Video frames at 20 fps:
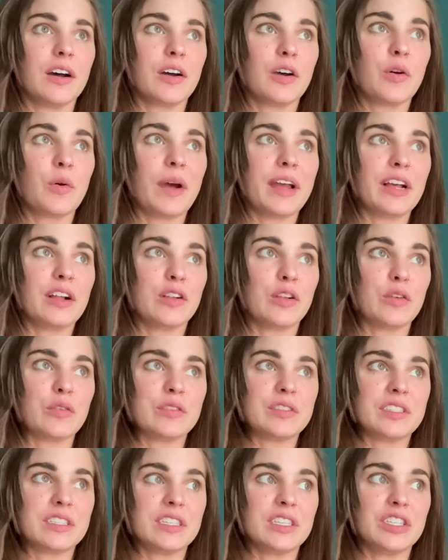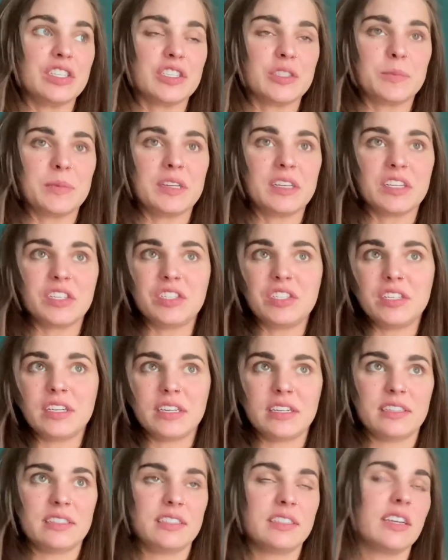quite closely, just because she
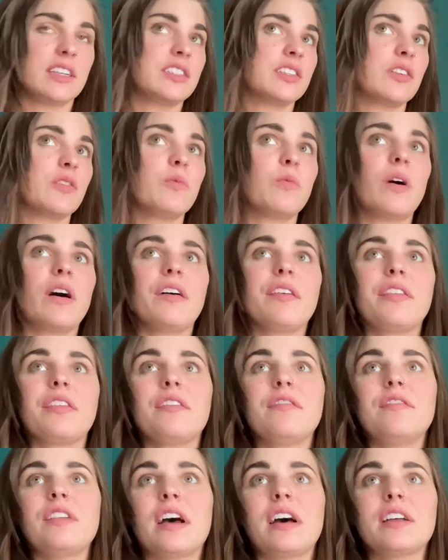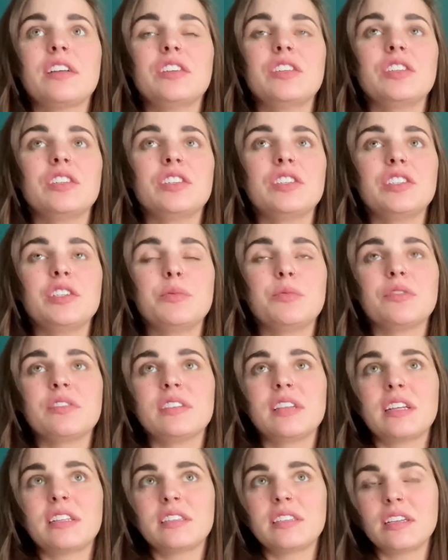has such a wealth of knowledge, and she
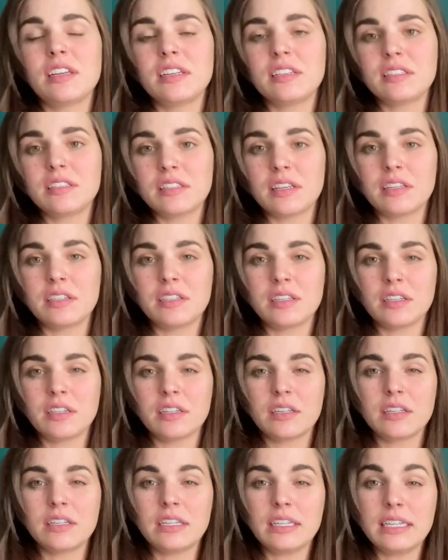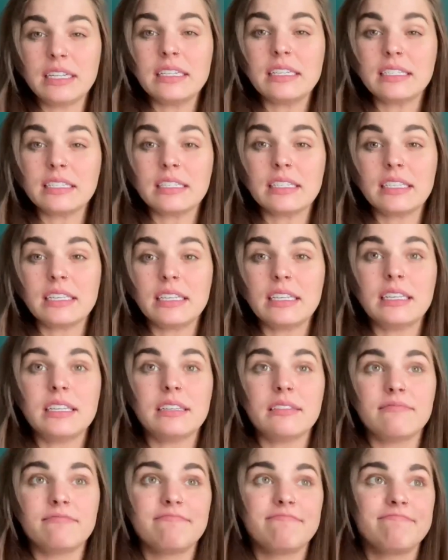presents it in such an
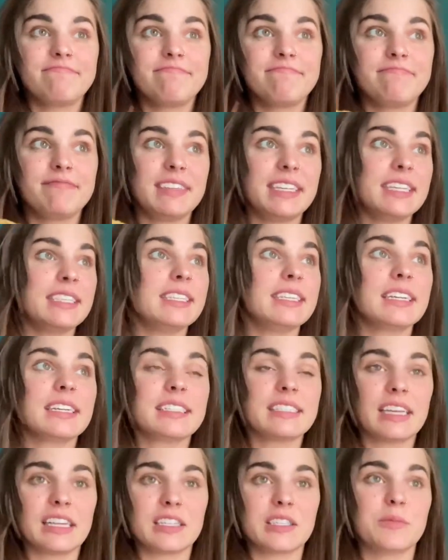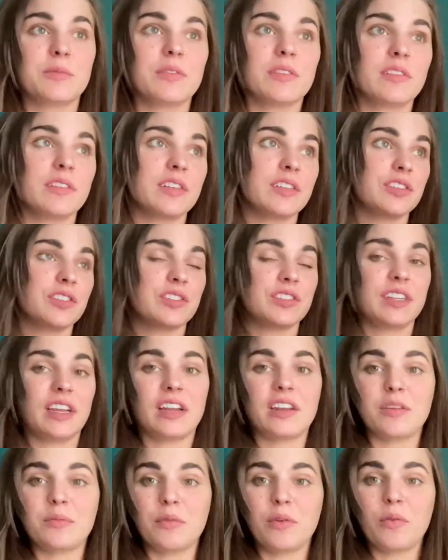easy, accessible,
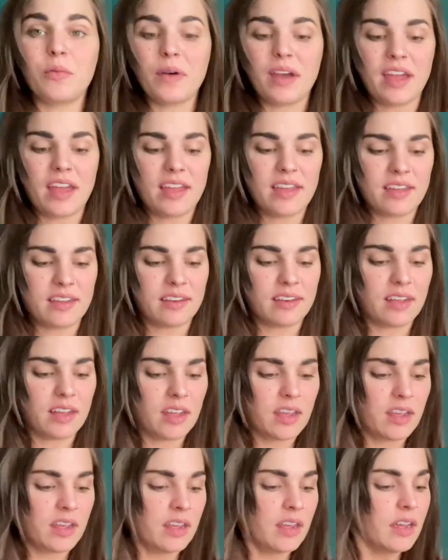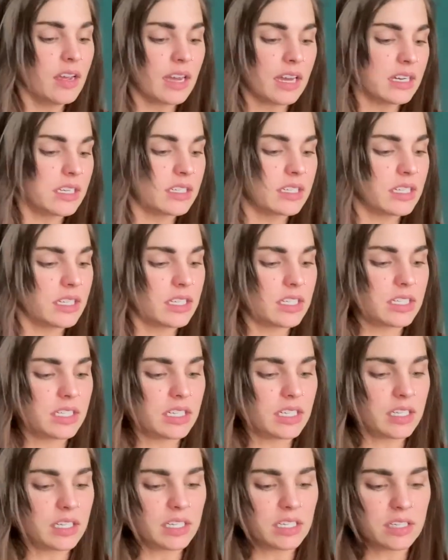understandable way. And I just think
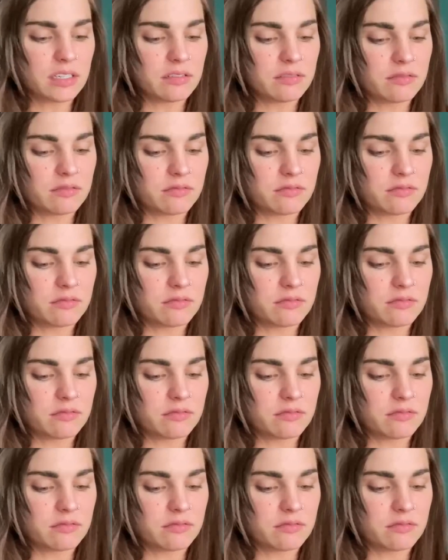she,